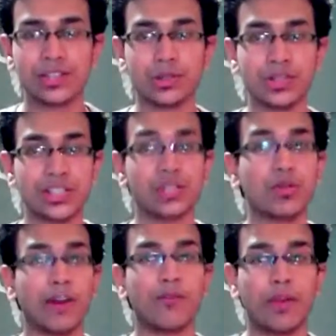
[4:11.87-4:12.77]
So, this is
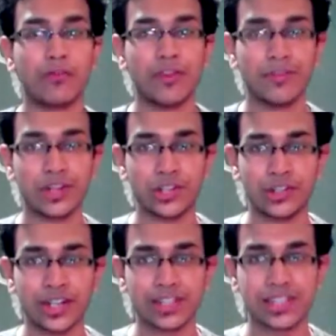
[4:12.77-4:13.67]
one of my favorite
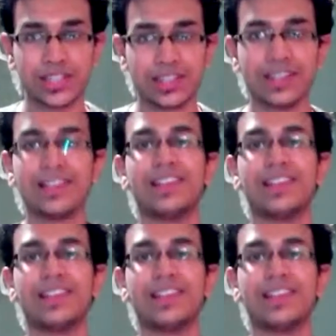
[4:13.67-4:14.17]
tricks.